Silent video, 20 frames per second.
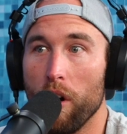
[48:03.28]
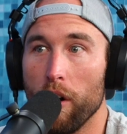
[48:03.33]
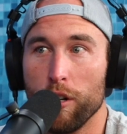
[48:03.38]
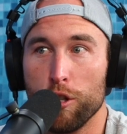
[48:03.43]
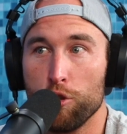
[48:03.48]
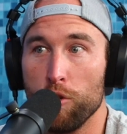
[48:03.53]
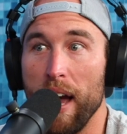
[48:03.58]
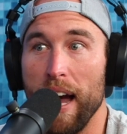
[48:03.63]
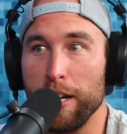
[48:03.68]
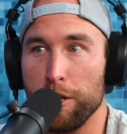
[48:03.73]
or
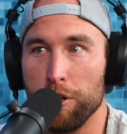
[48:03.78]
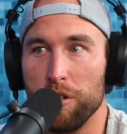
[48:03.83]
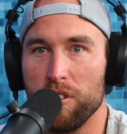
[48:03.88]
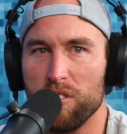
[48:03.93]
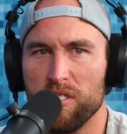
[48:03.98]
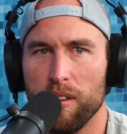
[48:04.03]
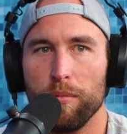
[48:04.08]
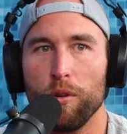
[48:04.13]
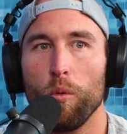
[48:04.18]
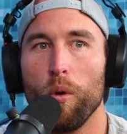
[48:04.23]
tragedy or
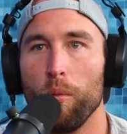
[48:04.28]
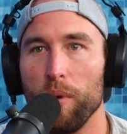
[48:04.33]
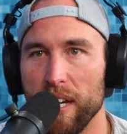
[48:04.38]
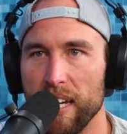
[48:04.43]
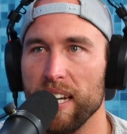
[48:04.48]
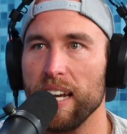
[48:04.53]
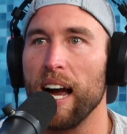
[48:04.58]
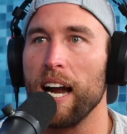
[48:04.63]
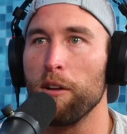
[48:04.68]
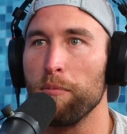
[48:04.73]
something where we
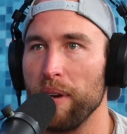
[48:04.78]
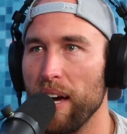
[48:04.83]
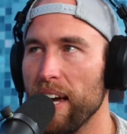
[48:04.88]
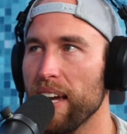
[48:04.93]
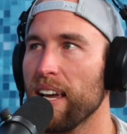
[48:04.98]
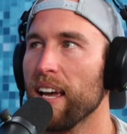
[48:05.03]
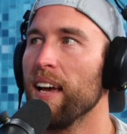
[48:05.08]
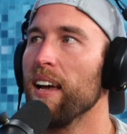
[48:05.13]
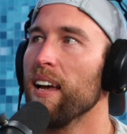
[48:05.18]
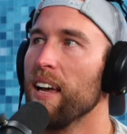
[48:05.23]
can kind of be
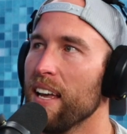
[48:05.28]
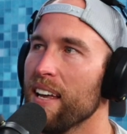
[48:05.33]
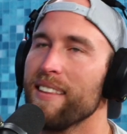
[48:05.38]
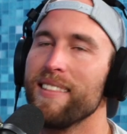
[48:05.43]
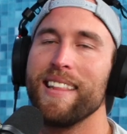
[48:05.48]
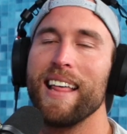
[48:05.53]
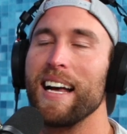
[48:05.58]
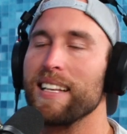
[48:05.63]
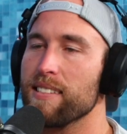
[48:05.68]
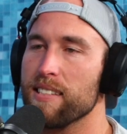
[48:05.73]
like,
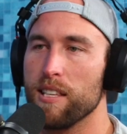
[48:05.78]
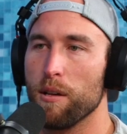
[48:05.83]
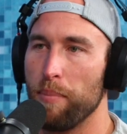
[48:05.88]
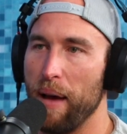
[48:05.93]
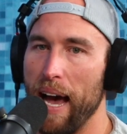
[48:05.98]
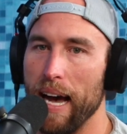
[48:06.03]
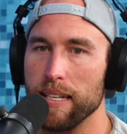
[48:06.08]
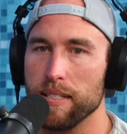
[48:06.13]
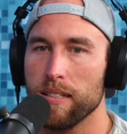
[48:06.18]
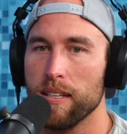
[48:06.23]
that's in the
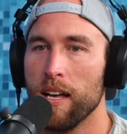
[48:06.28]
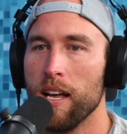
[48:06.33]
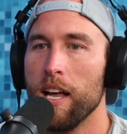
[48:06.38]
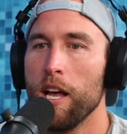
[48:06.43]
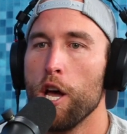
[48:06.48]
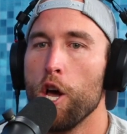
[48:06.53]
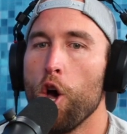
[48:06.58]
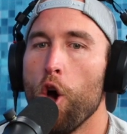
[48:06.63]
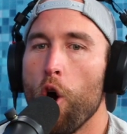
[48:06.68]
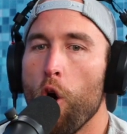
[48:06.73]
past.
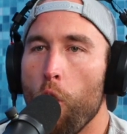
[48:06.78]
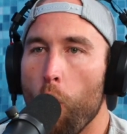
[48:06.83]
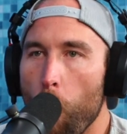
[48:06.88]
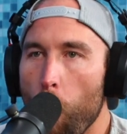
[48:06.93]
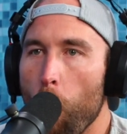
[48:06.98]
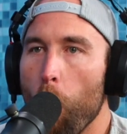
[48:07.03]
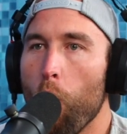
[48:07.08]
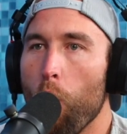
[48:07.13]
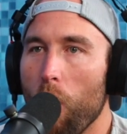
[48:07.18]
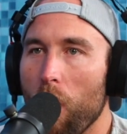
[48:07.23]
Yeah.
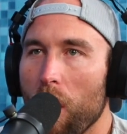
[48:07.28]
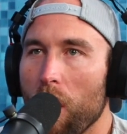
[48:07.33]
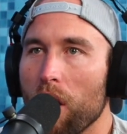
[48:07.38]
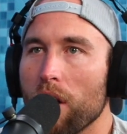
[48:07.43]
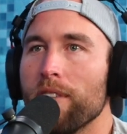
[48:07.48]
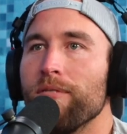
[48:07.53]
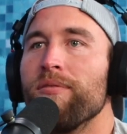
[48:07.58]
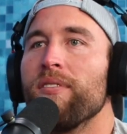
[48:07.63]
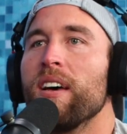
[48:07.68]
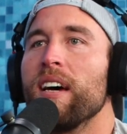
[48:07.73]
Or
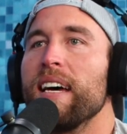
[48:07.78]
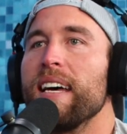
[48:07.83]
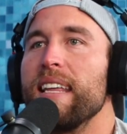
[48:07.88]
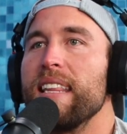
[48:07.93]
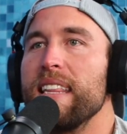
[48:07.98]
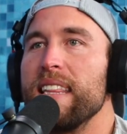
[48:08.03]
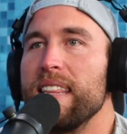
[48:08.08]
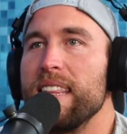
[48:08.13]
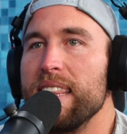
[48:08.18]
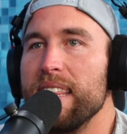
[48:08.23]

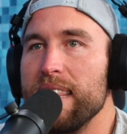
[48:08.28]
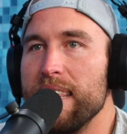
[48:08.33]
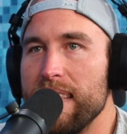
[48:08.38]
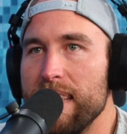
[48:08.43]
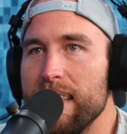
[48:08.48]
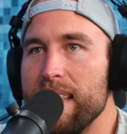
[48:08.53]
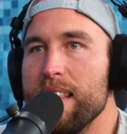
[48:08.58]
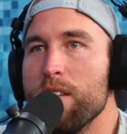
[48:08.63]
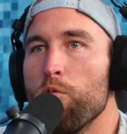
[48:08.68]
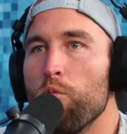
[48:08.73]

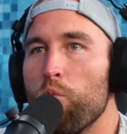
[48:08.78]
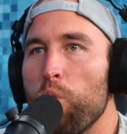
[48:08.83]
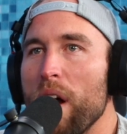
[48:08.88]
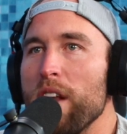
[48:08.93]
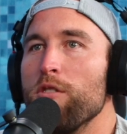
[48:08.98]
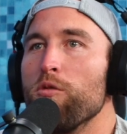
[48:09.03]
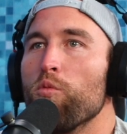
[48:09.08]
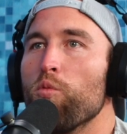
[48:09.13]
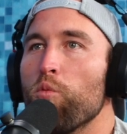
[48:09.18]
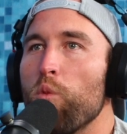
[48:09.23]

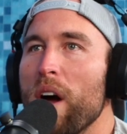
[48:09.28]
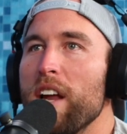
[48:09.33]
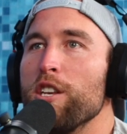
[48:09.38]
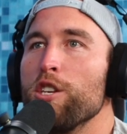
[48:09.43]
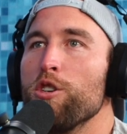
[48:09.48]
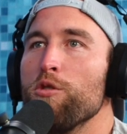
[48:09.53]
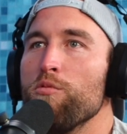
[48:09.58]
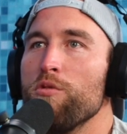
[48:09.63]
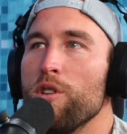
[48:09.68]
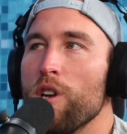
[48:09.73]
when
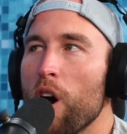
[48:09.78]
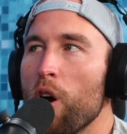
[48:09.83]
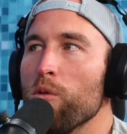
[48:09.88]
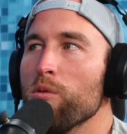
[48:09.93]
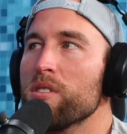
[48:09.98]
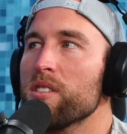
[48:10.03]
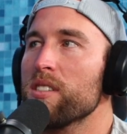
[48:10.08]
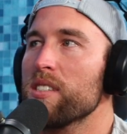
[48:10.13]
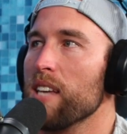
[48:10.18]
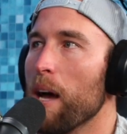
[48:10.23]

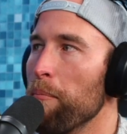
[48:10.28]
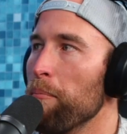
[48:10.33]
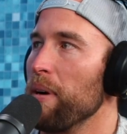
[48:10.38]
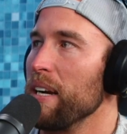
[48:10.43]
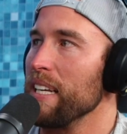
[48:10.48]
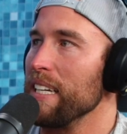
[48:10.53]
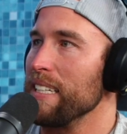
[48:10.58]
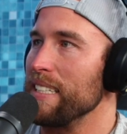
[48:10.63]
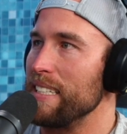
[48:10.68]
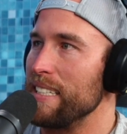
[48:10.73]

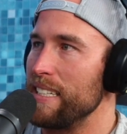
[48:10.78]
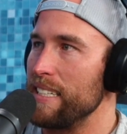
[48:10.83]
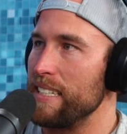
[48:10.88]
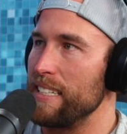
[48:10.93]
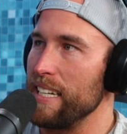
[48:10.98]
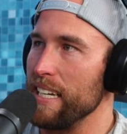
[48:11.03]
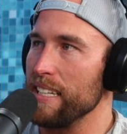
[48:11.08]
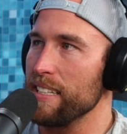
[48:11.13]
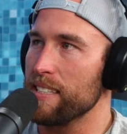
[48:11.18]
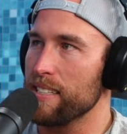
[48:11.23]
somebody
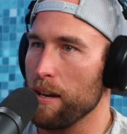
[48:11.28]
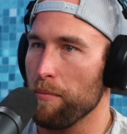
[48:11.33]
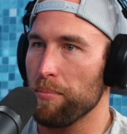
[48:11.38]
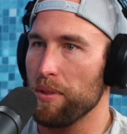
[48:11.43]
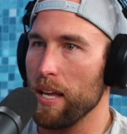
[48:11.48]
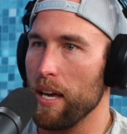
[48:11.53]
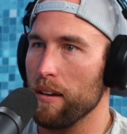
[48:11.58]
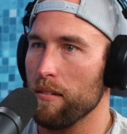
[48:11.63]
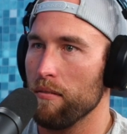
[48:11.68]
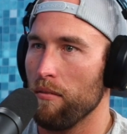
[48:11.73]
did
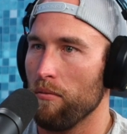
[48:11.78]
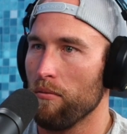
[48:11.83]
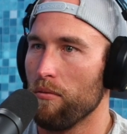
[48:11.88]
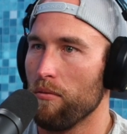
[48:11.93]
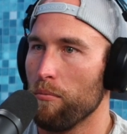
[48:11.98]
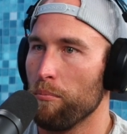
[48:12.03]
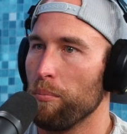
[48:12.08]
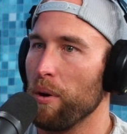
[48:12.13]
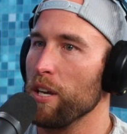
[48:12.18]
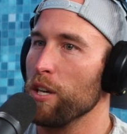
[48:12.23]
something,
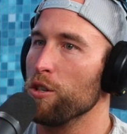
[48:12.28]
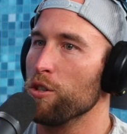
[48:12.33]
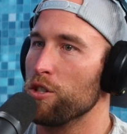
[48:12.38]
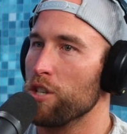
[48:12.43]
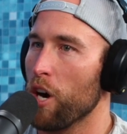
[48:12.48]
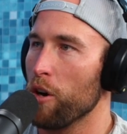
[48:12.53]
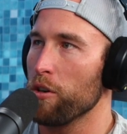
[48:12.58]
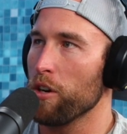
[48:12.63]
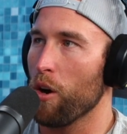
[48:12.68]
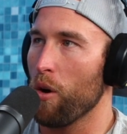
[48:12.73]
but you
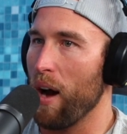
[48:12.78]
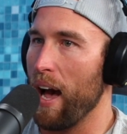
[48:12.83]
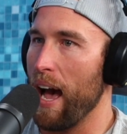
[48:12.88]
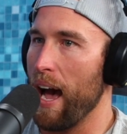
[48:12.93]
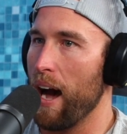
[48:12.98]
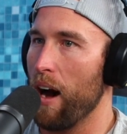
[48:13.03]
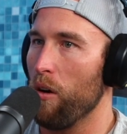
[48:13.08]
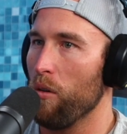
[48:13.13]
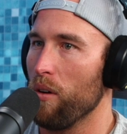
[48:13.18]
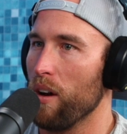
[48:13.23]
don't know
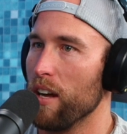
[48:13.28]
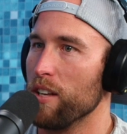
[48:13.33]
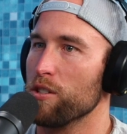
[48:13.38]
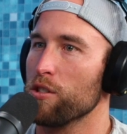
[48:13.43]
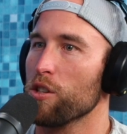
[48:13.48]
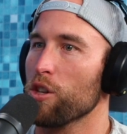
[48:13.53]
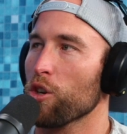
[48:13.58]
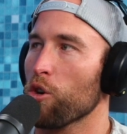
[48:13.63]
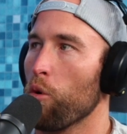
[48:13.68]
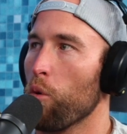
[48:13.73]
how. And
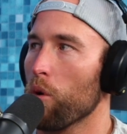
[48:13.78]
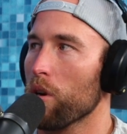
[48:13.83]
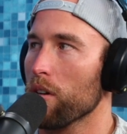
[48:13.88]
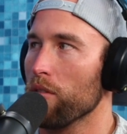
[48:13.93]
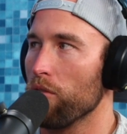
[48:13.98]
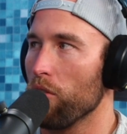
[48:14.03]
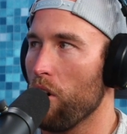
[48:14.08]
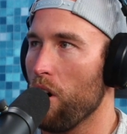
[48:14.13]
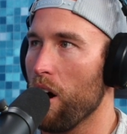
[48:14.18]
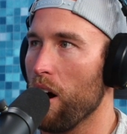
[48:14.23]
so the court
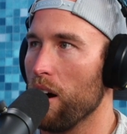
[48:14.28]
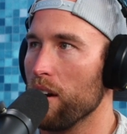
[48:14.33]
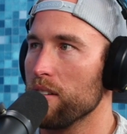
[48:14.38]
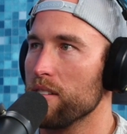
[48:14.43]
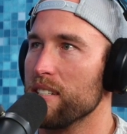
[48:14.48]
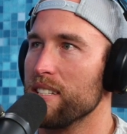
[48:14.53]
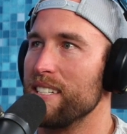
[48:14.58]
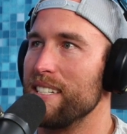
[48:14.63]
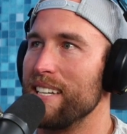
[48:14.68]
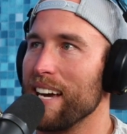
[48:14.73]
of law
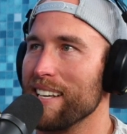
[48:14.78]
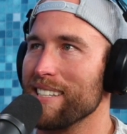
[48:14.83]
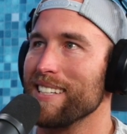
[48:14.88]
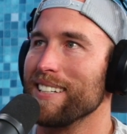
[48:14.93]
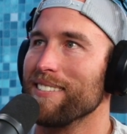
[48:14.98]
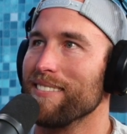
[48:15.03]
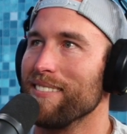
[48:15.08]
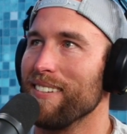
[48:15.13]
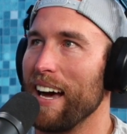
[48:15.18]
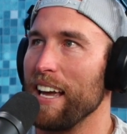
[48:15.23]

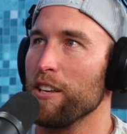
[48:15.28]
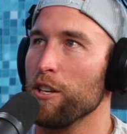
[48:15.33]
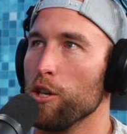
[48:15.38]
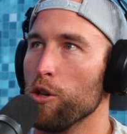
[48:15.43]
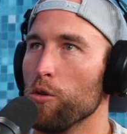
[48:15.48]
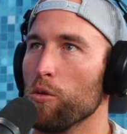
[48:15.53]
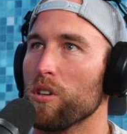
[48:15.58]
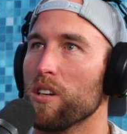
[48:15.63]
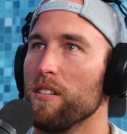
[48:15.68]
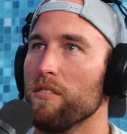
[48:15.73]
doesn't let
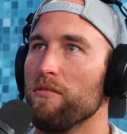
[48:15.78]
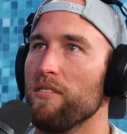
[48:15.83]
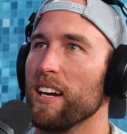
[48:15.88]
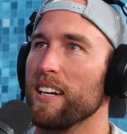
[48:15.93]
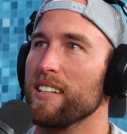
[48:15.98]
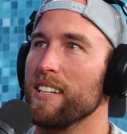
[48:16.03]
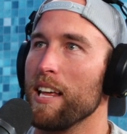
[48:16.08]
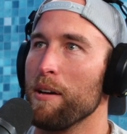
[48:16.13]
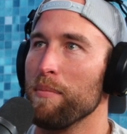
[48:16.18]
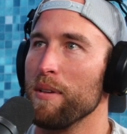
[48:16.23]
you
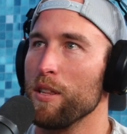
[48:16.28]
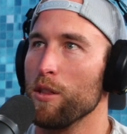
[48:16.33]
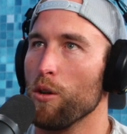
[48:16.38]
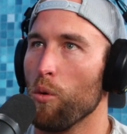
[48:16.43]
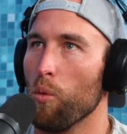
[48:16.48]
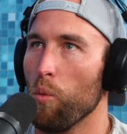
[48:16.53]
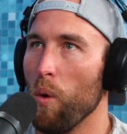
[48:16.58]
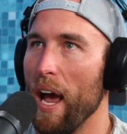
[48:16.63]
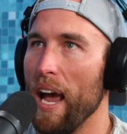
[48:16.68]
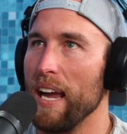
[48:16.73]
convict them in the
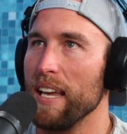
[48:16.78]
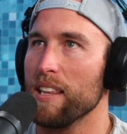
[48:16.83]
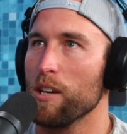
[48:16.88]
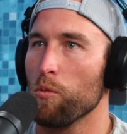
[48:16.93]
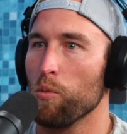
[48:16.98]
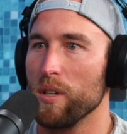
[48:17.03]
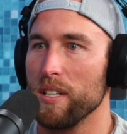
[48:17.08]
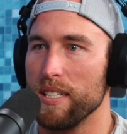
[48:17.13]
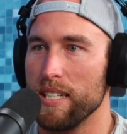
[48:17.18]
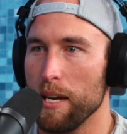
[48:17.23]
way that
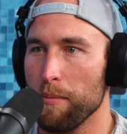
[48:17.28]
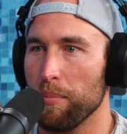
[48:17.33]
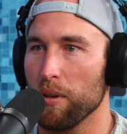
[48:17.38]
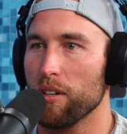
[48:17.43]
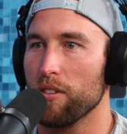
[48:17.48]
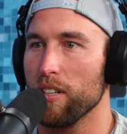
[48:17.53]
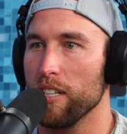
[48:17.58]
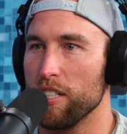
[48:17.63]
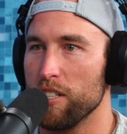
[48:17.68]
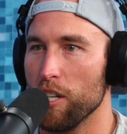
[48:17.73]
we
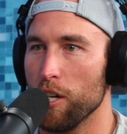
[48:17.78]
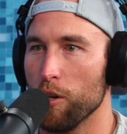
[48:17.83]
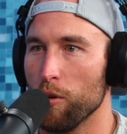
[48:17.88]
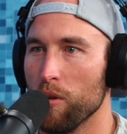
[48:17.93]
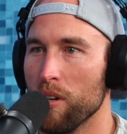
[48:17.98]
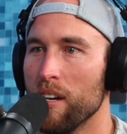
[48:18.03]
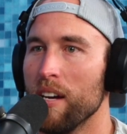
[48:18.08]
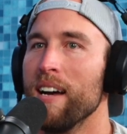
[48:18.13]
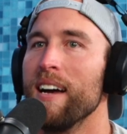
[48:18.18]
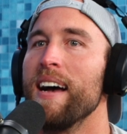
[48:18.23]
typically do.
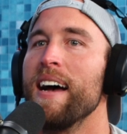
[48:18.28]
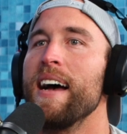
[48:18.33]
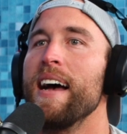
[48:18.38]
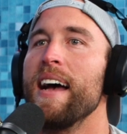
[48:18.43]
Yeah.